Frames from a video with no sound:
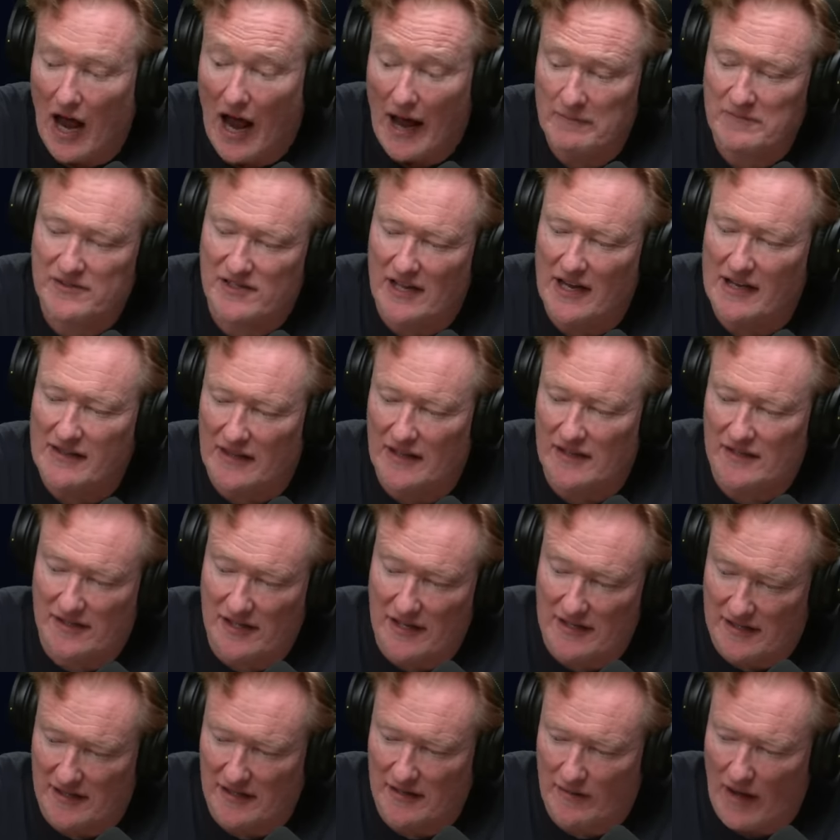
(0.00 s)
I'm saying this
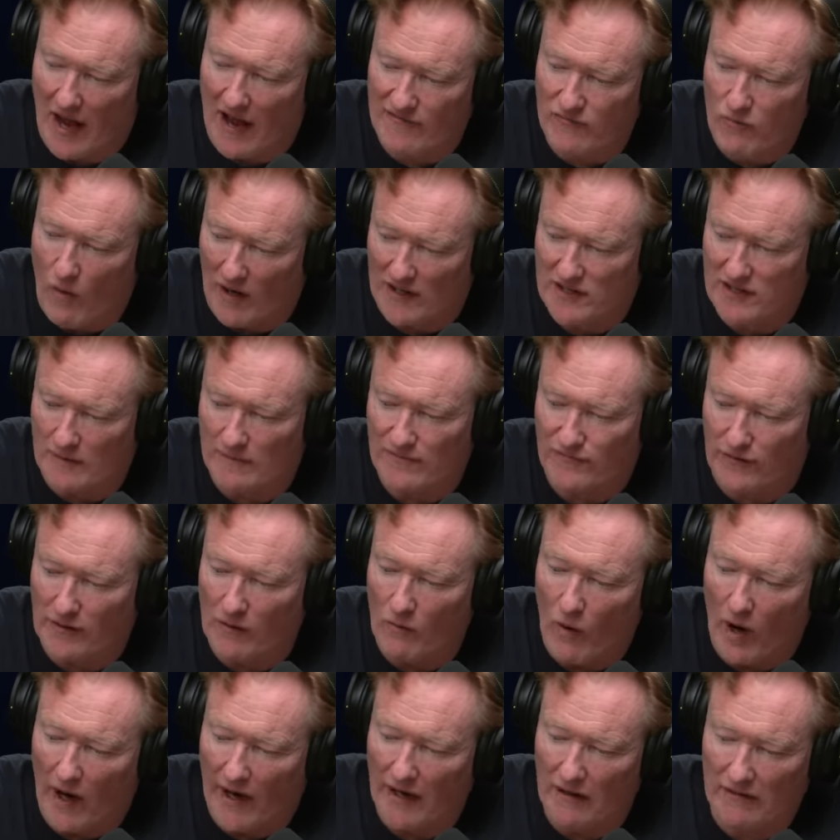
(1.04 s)
as a I've watched him for a
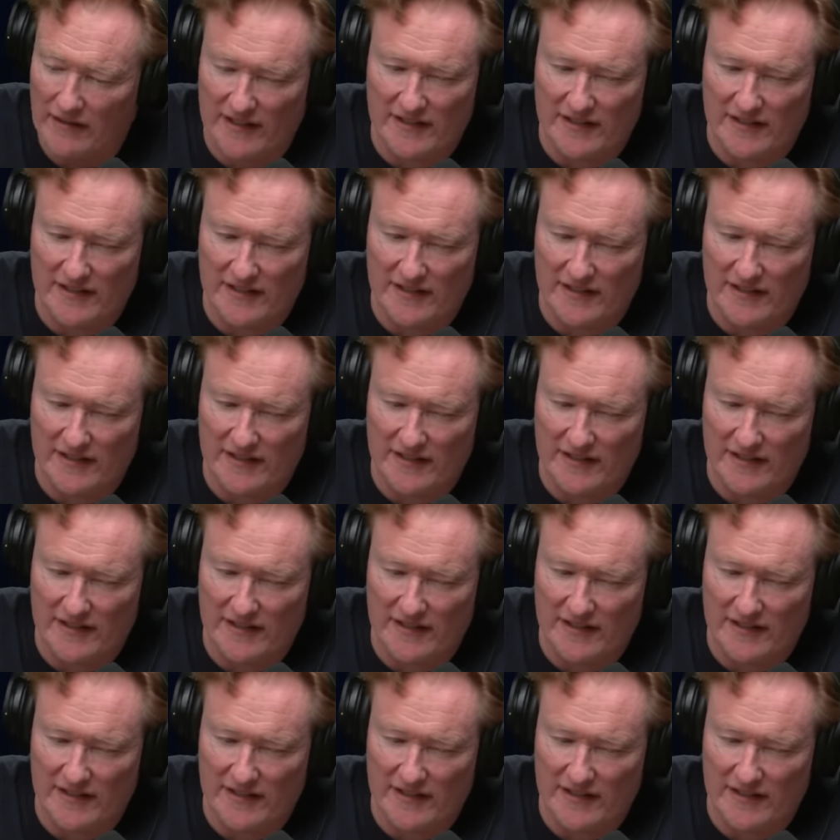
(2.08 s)
while.